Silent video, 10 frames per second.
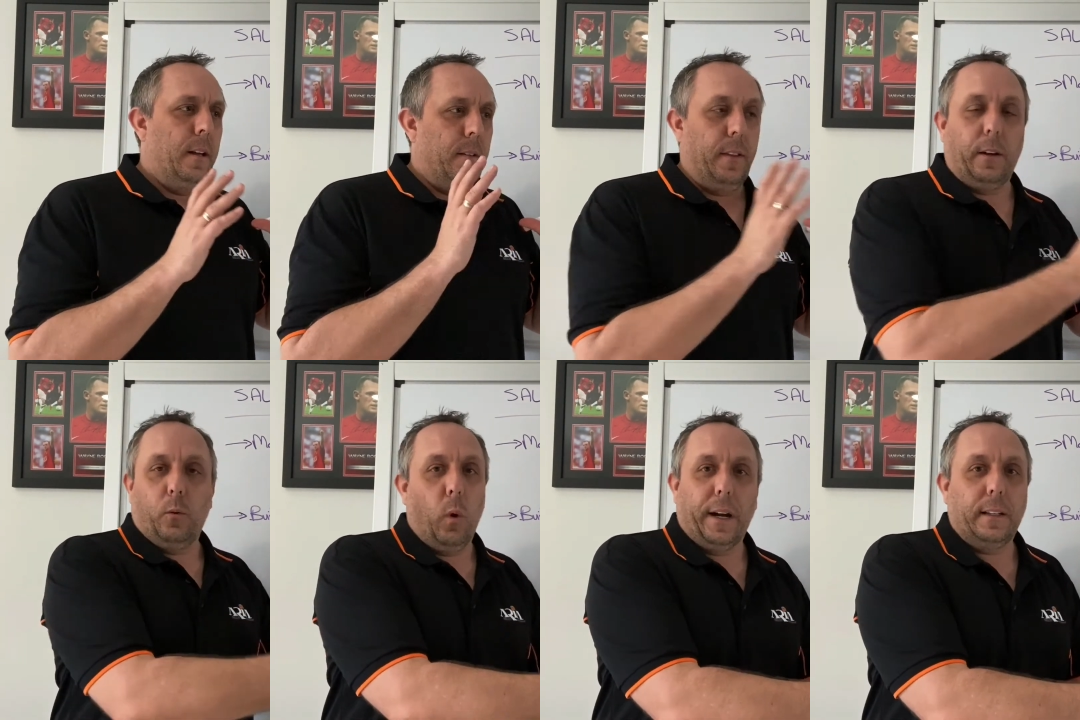they're
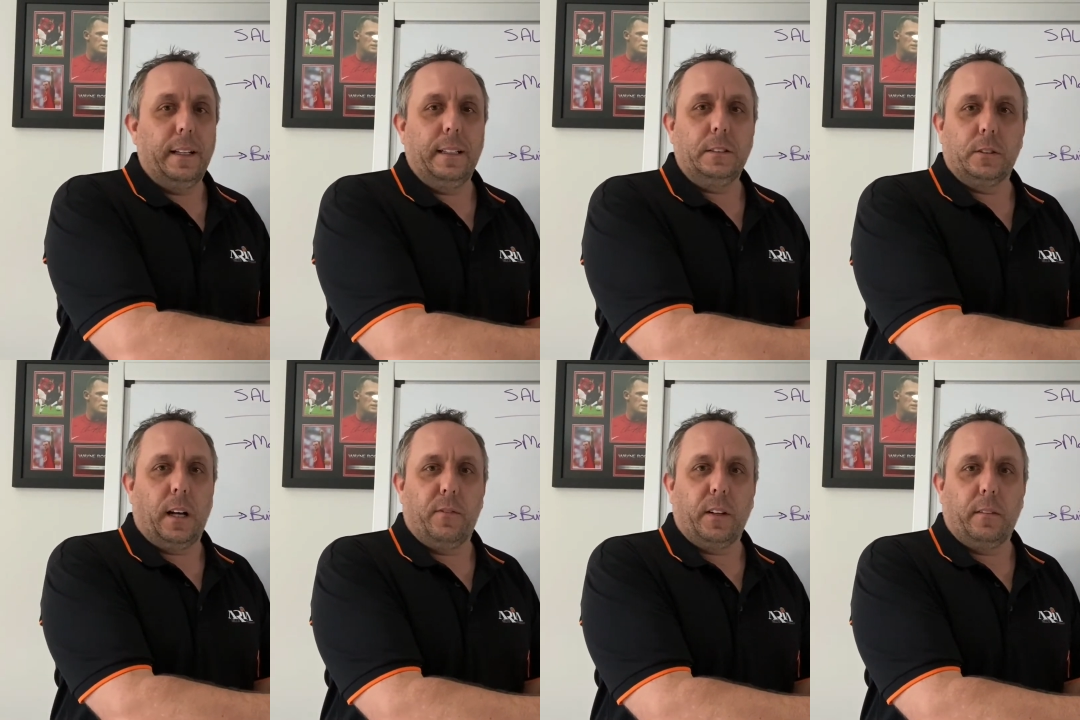quite clearly just
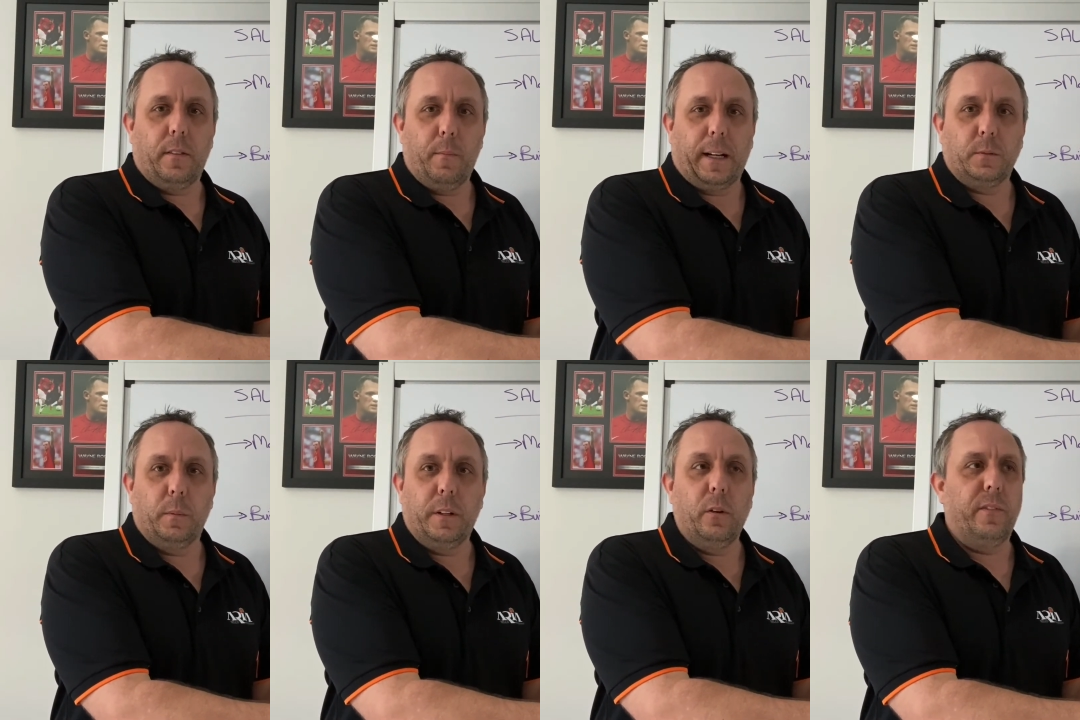after the maximum
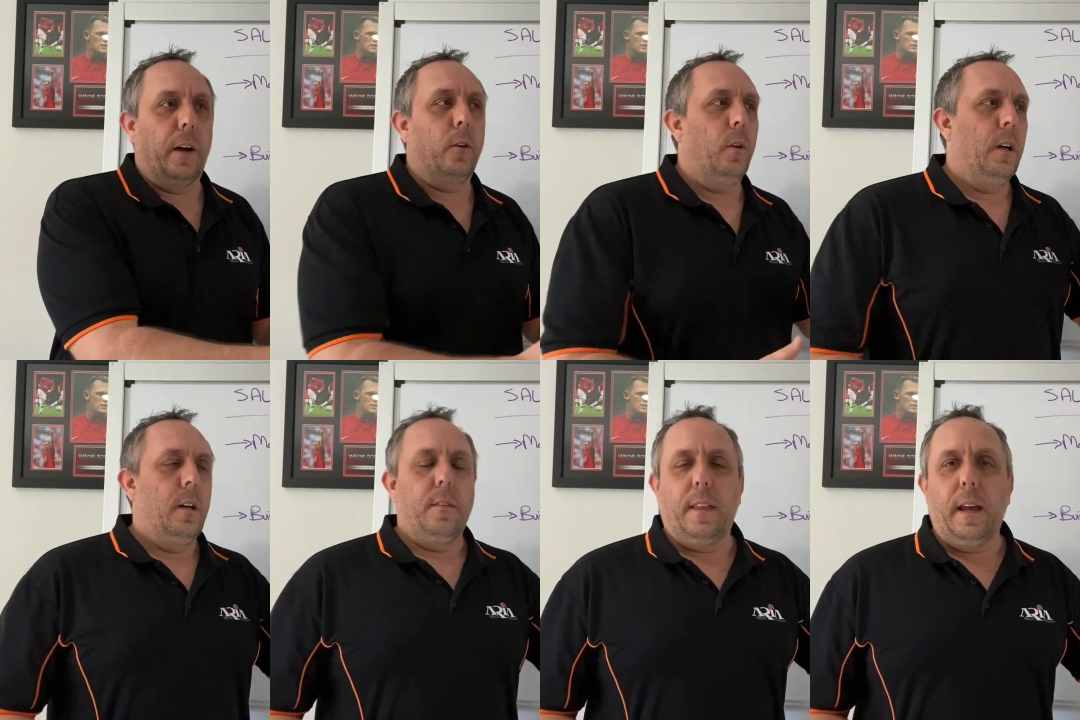deal value,
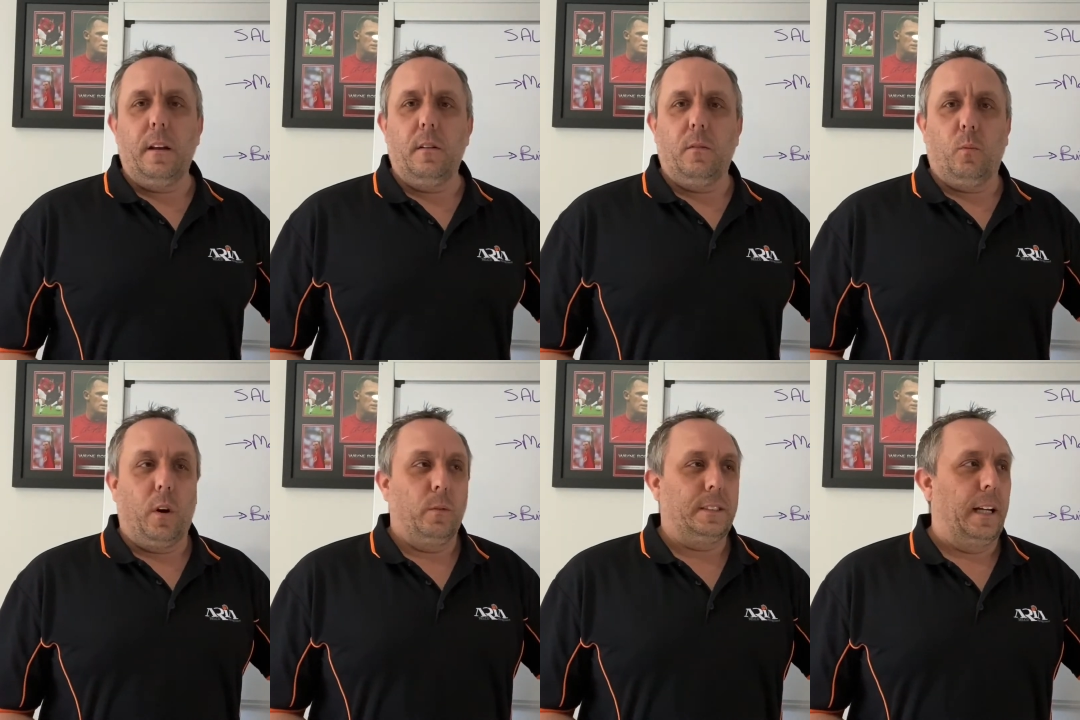then what I
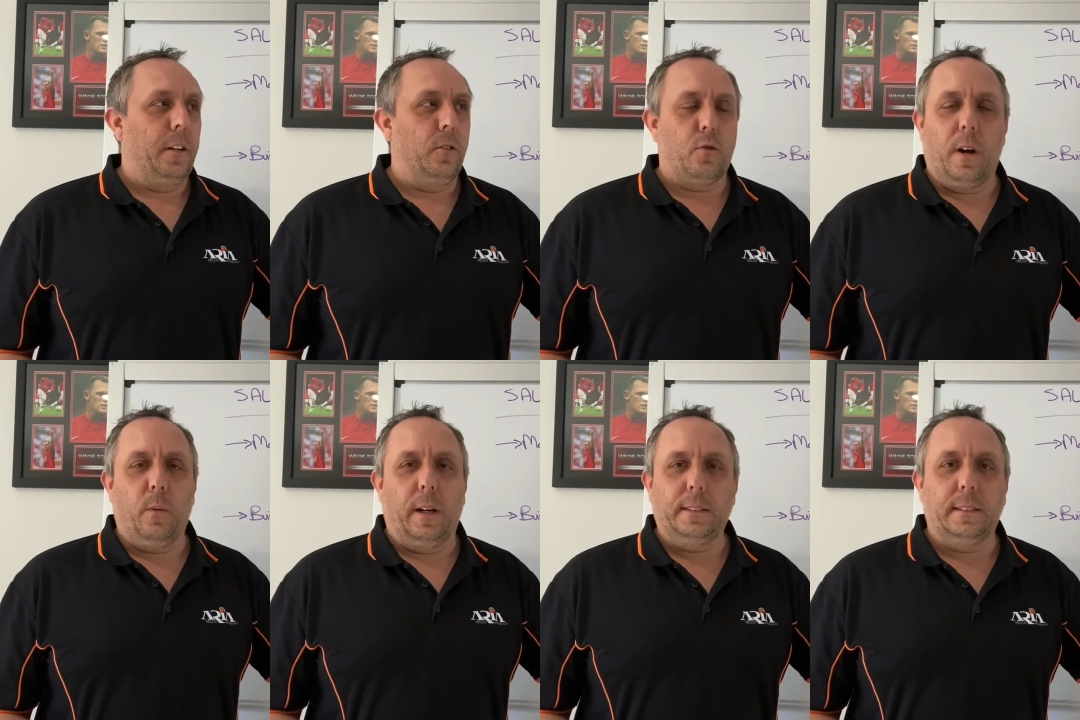would say to you straight
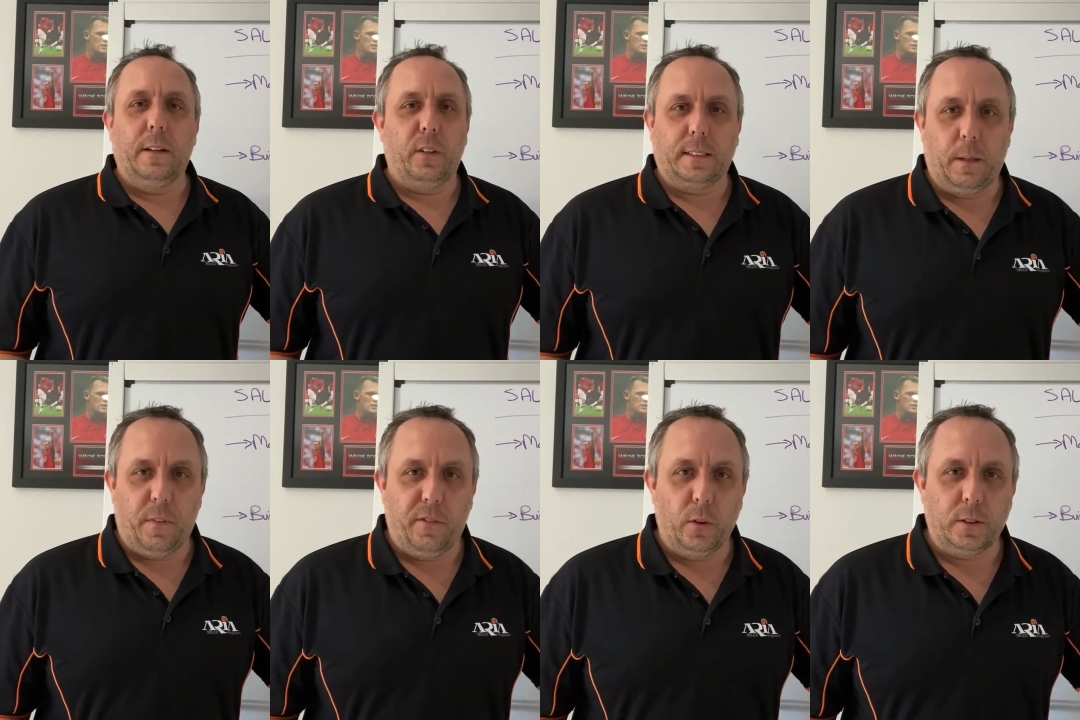away is never accept the
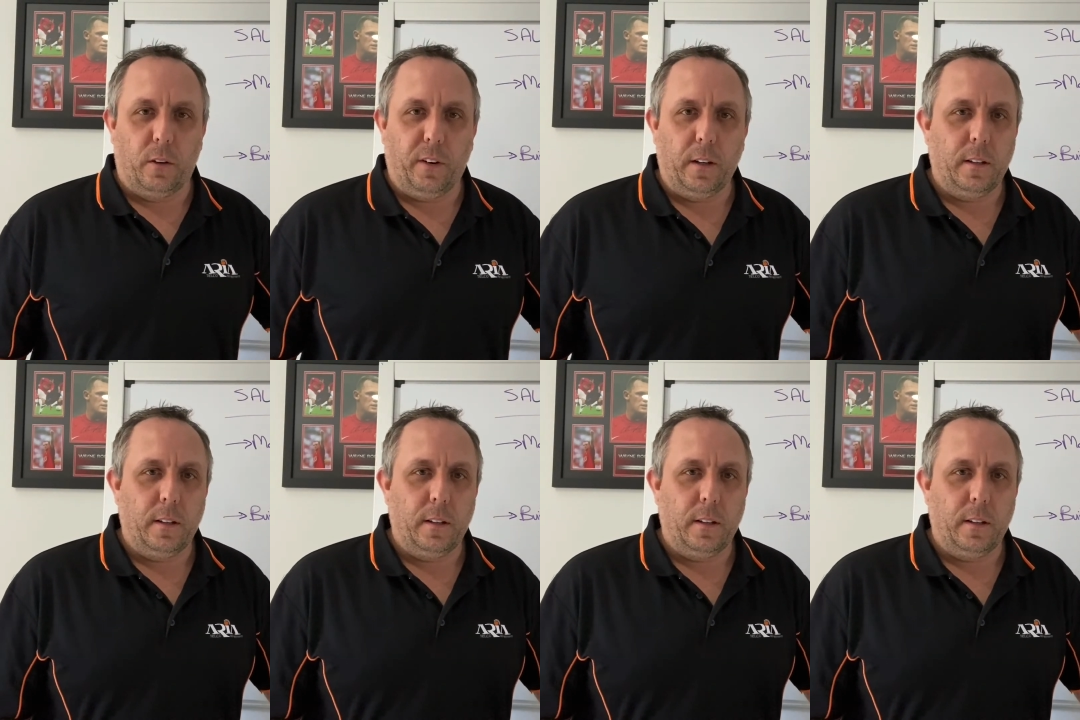first offer.